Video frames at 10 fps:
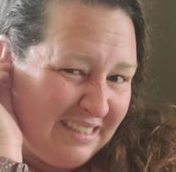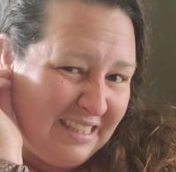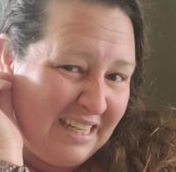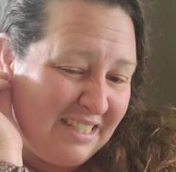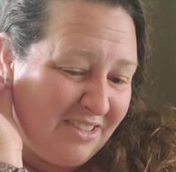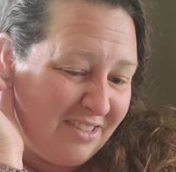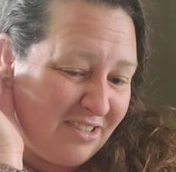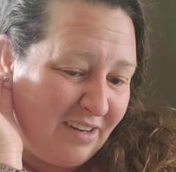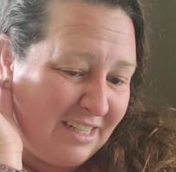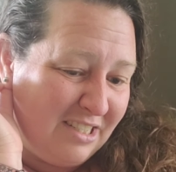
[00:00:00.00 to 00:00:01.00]
Then he started
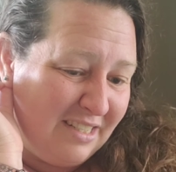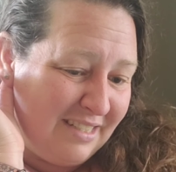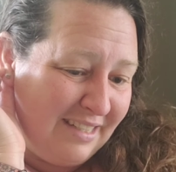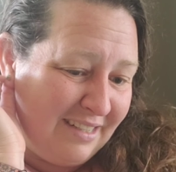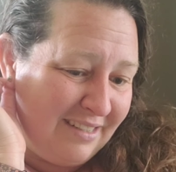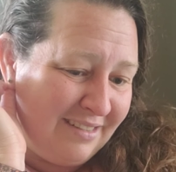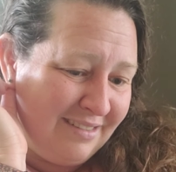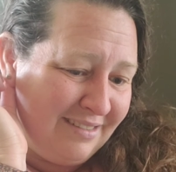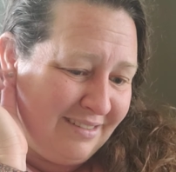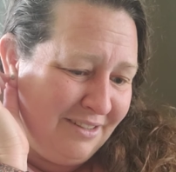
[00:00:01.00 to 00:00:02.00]
scratching his ear.
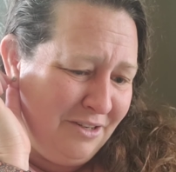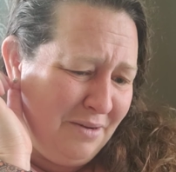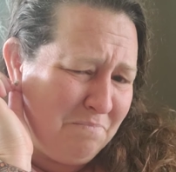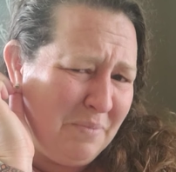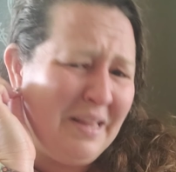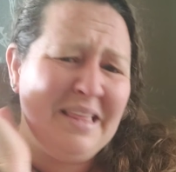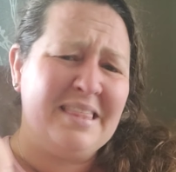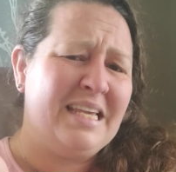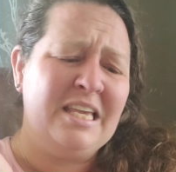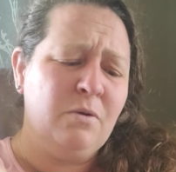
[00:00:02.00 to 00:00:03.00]
Who did Billy
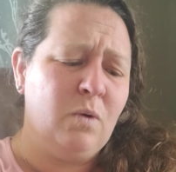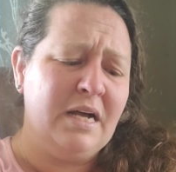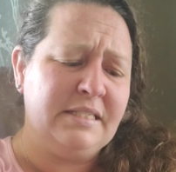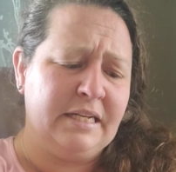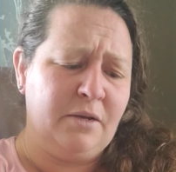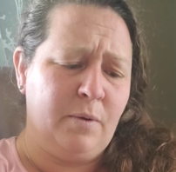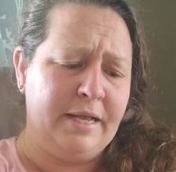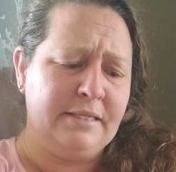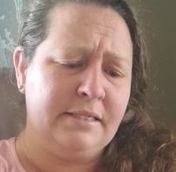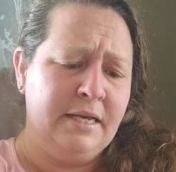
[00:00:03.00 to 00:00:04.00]
think he was
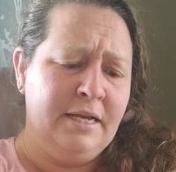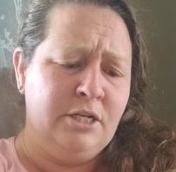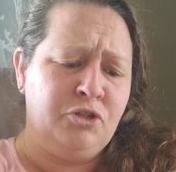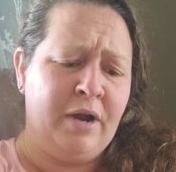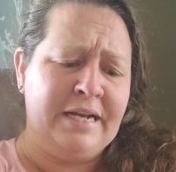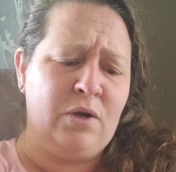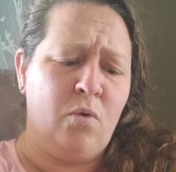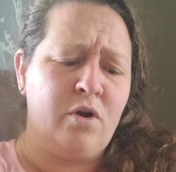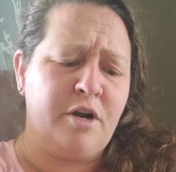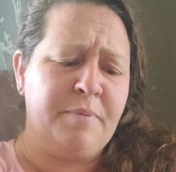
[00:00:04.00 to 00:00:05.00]
anyways? Trying to
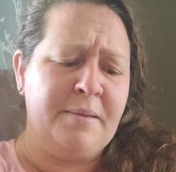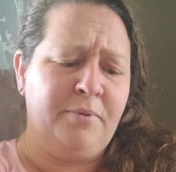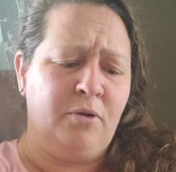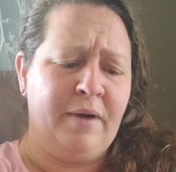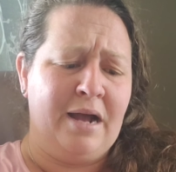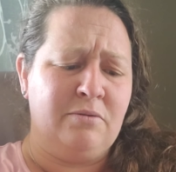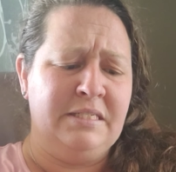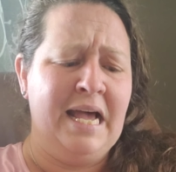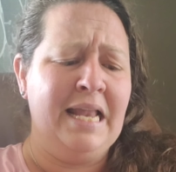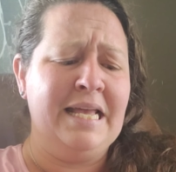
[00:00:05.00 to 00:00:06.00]
order people around,
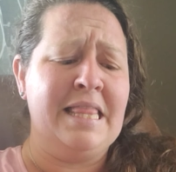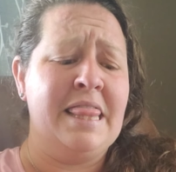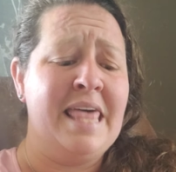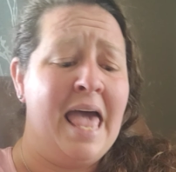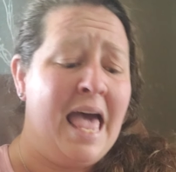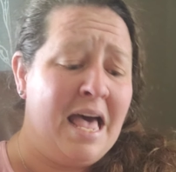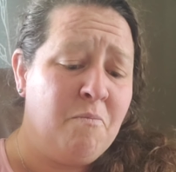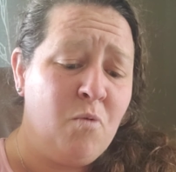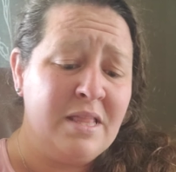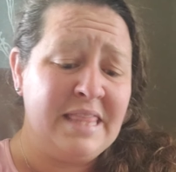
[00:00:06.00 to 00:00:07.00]
telling
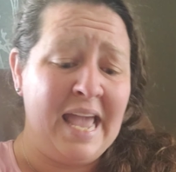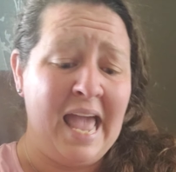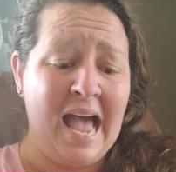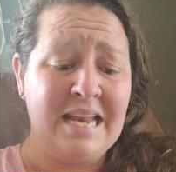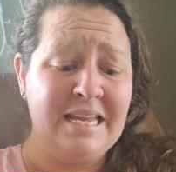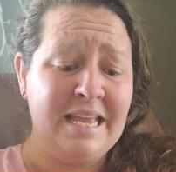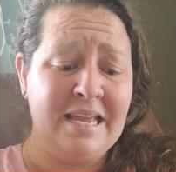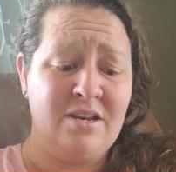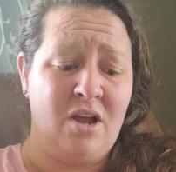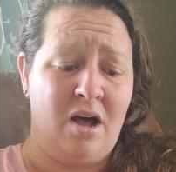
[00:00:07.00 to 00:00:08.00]
them what they had to
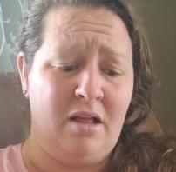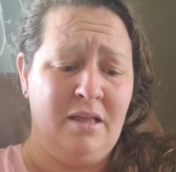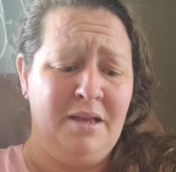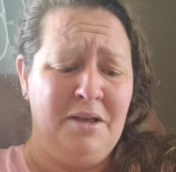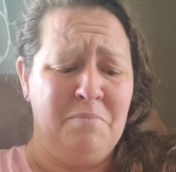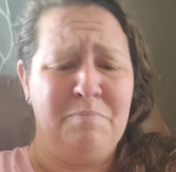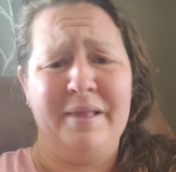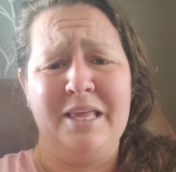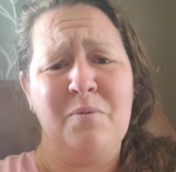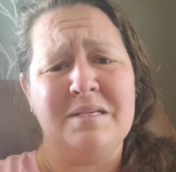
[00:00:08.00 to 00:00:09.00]
eat and all.
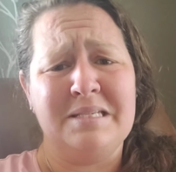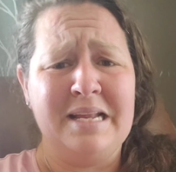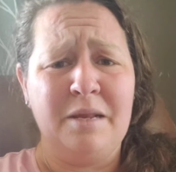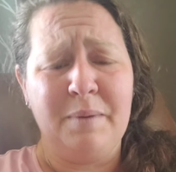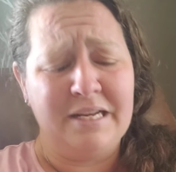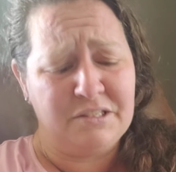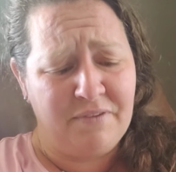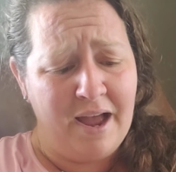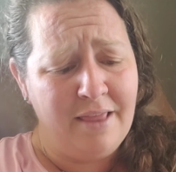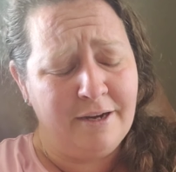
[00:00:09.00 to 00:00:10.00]
Billy wasn't anybody's
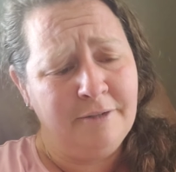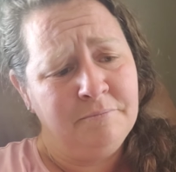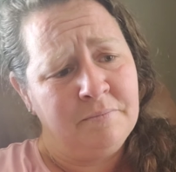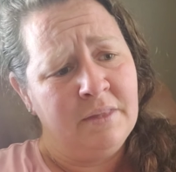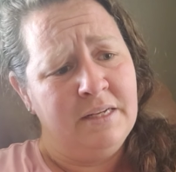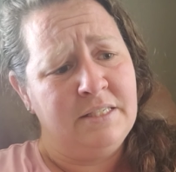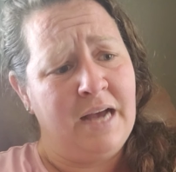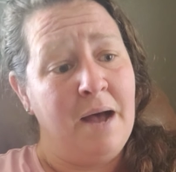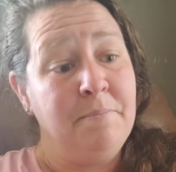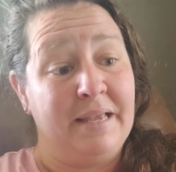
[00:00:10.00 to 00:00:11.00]
father.
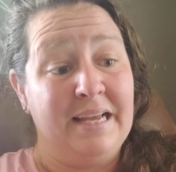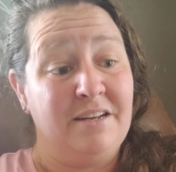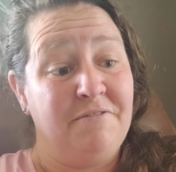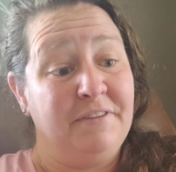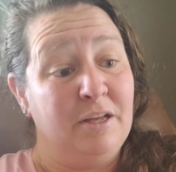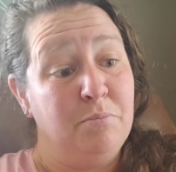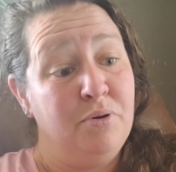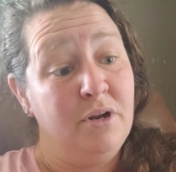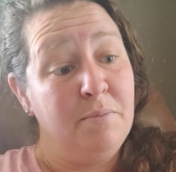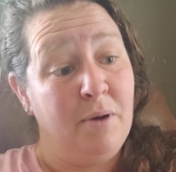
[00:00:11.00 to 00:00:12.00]
Tom began to feel
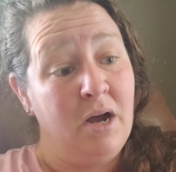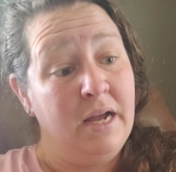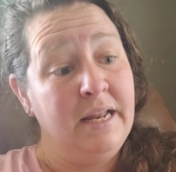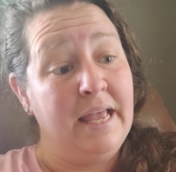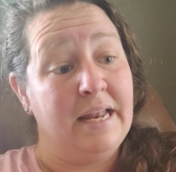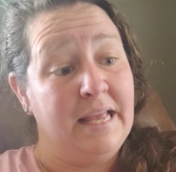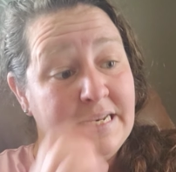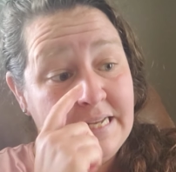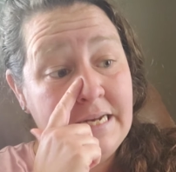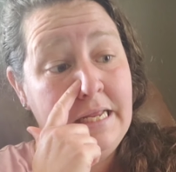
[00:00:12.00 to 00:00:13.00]
put upon and
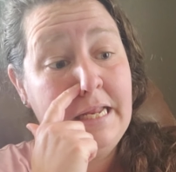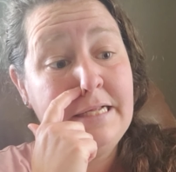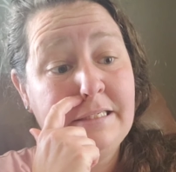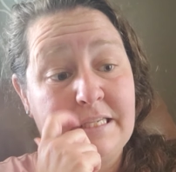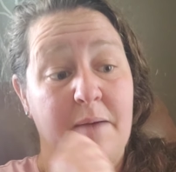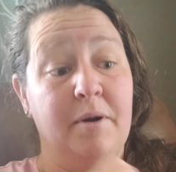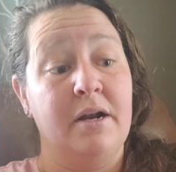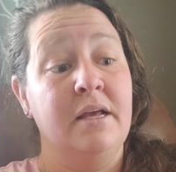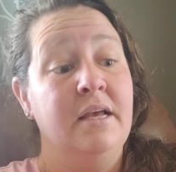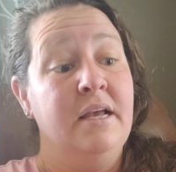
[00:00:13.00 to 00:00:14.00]
indignant and
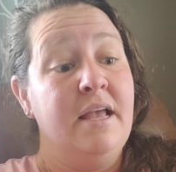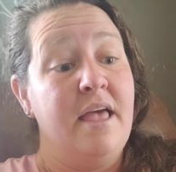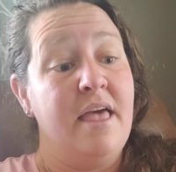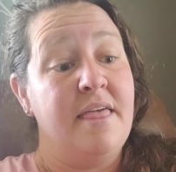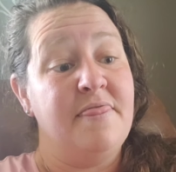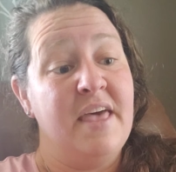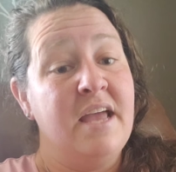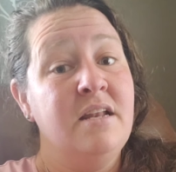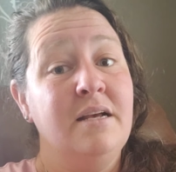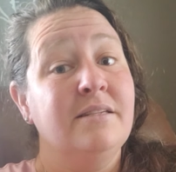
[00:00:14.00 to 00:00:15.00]
stubborn, and
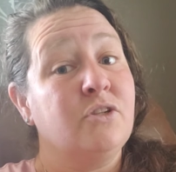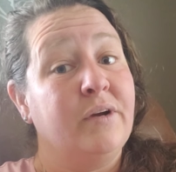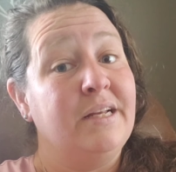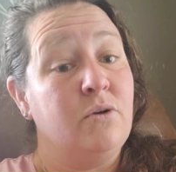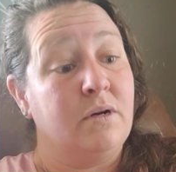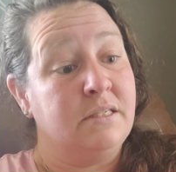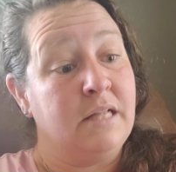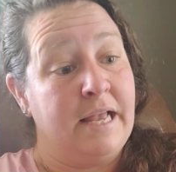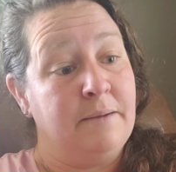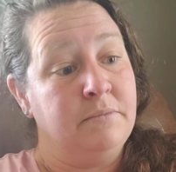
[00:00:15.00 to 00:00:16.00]
then a screen door
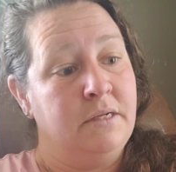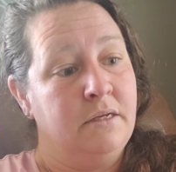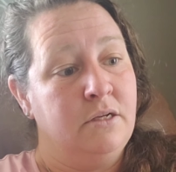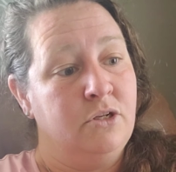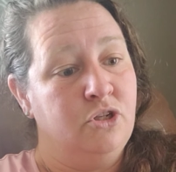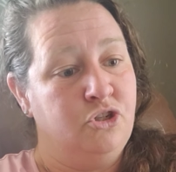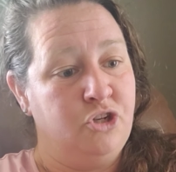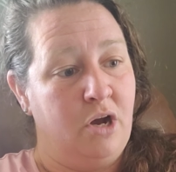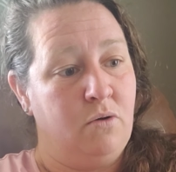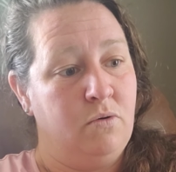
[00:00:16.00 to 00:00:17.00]
slammed.
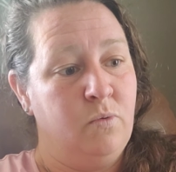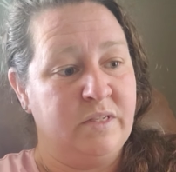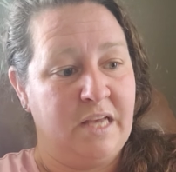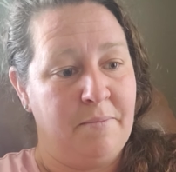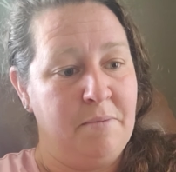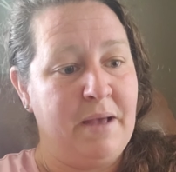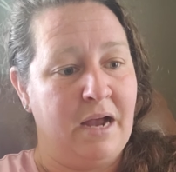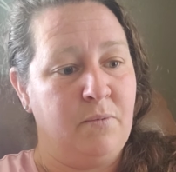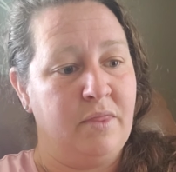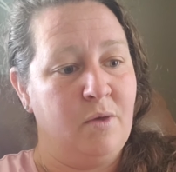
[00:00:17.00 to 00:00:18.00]
Joe was coming
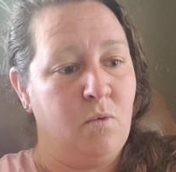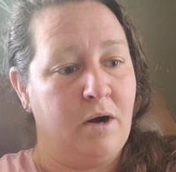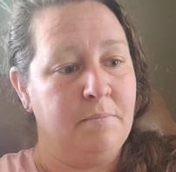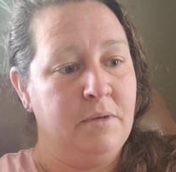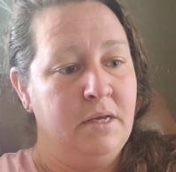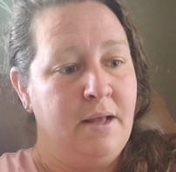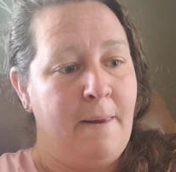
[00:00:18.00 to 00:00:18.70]
back with the worm.